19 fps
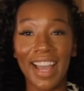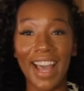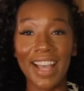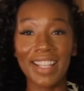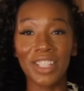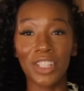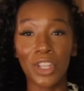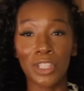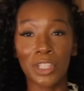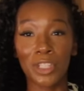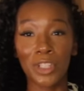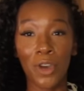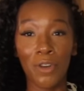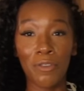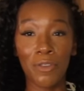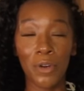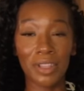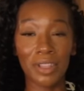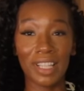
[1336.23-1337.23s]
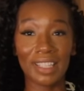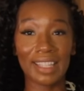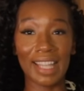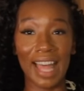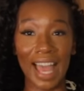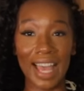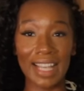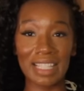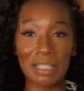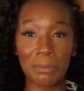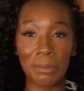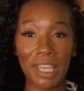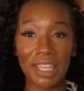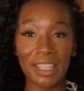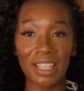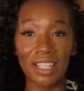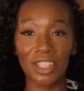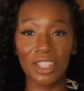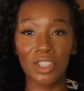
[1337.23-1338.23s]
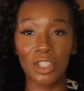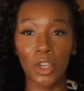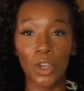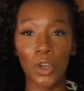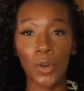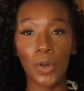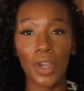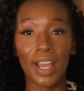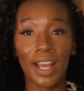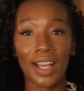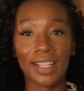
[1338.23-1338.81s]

guys. So for the last bathing suit,